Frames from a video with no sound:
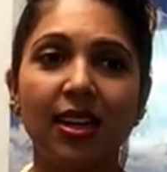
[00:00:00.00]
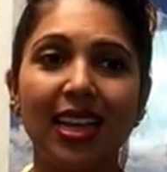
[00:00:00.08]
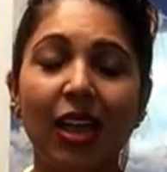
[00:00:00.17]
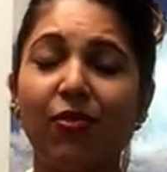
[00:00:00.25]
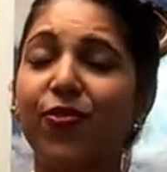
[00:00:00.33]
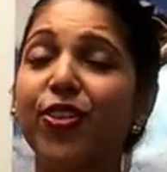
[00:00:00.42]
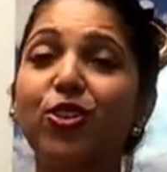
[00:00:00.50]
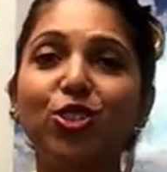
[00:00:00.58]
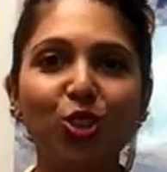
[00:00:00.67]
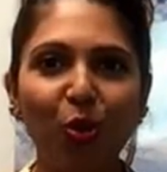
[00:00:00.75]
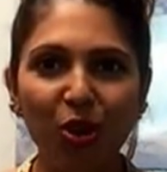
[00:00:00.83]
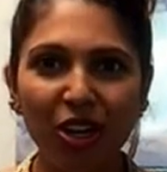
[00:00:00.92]
it feels
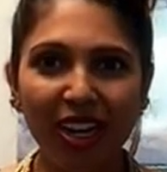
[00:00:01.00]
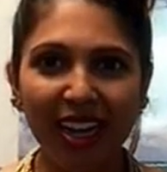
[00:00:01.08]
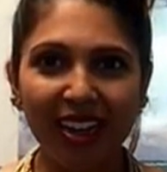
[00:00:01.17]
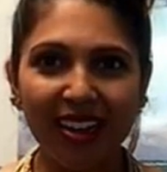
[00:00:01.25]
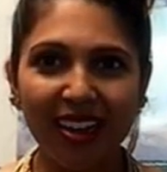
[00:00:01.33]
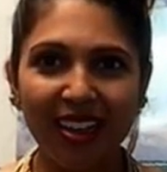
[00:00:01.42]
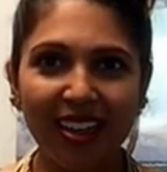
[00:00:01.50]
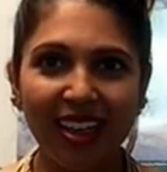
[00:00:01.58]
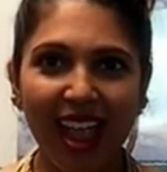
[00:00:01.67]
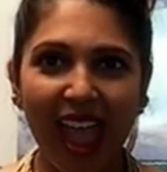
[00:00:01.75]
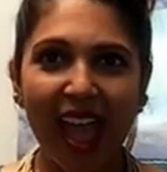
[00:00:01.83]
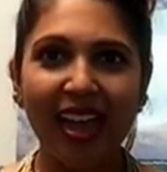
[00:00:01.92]
so good
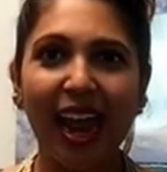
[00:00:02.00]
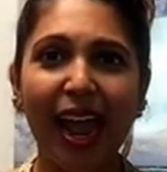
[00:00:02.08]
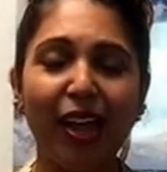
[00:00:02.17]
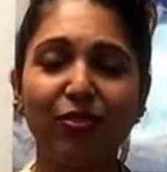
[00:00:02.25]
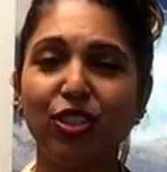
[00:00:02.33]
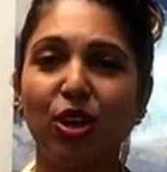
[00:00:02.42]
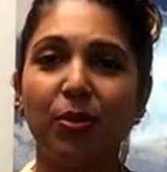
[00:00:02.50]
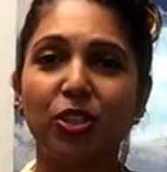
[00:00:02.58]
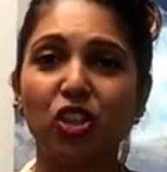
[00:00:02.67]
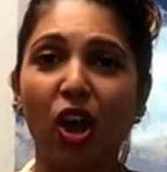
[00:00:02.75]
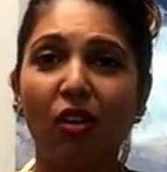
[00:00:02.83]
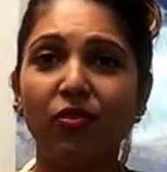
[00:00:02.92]
and I have so much
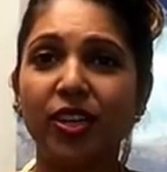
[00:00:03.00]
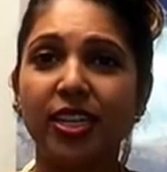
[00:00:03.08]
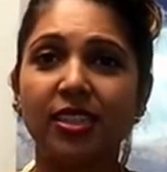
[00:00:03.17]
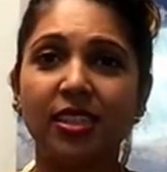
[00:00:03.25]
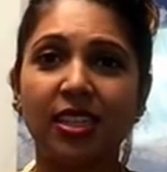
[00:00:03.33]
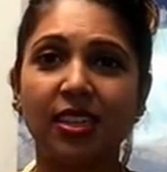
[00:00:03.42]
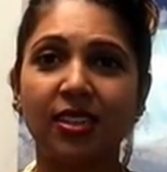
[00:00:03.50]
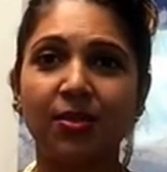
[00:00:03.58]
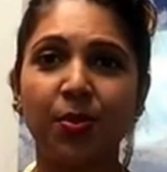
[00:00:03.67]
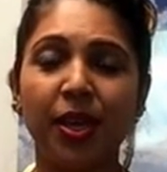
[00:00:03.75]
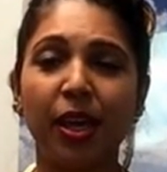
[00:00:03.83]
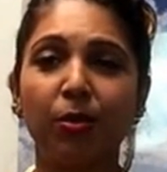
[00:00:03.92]
confidence in
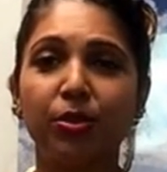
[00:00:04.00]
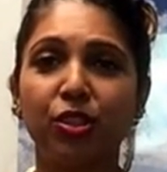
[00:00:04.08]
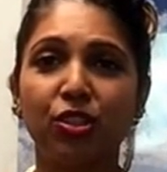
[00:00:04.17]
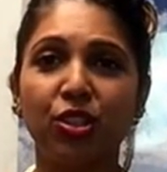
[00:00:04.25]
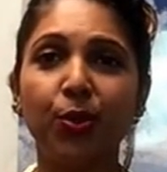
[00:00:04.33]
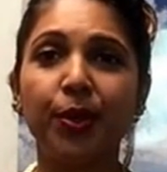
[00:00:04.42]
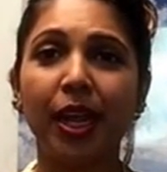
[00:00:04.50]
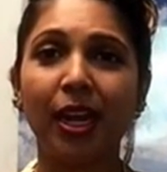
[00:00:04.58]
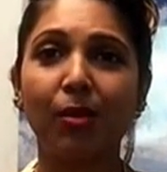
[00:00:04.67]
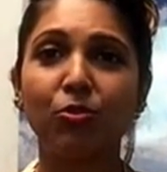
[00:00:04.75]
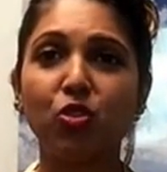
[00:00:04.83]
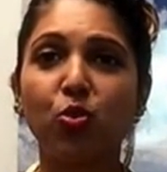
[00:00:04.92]
being able to do it, and
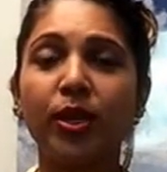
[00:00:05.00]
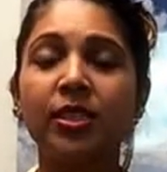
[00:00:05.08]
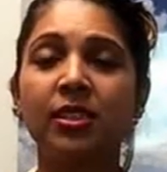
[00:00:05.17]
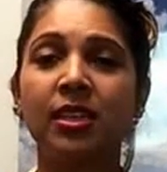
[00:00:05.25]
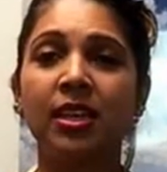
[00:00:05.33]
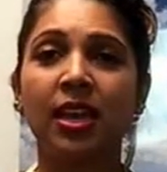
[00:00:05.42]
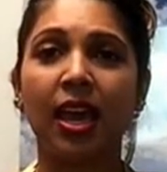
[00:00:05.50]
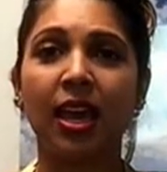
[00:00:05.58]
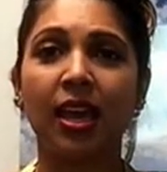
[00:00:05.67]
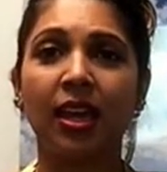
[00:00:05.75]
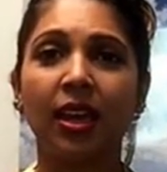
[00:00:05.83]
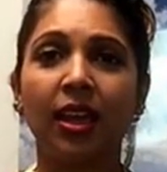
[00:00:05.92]
I'm trusting
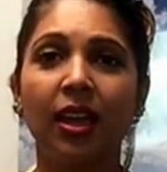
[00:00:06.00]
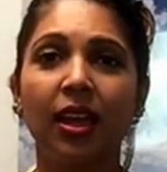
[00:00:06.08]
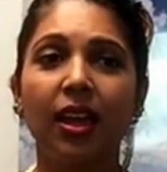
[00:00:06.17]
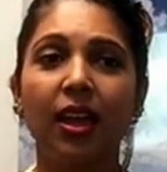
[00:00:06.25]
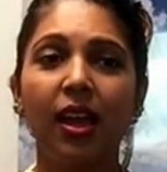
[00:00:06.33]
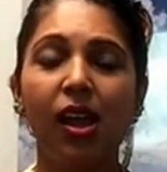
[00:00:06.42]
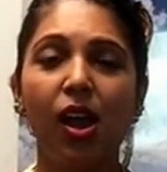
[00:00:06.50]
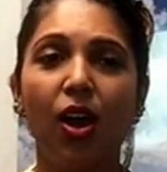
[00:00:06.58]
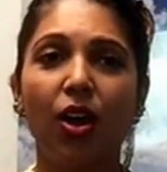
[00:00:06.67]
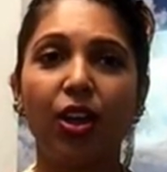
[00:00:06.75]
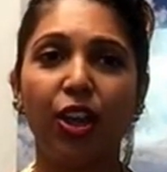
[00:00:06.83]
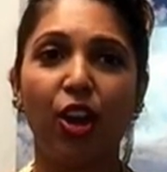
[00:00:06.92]
in
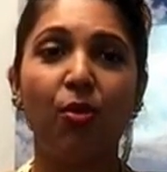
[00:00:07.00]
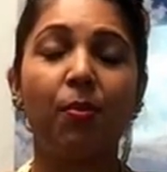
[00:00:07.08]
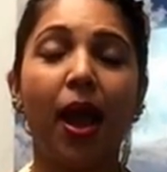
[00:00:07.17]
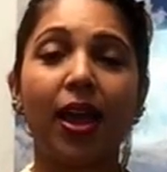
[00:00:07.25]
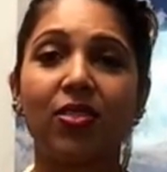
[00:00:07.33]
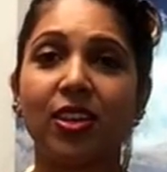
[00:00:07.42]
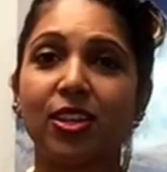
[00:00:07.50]
the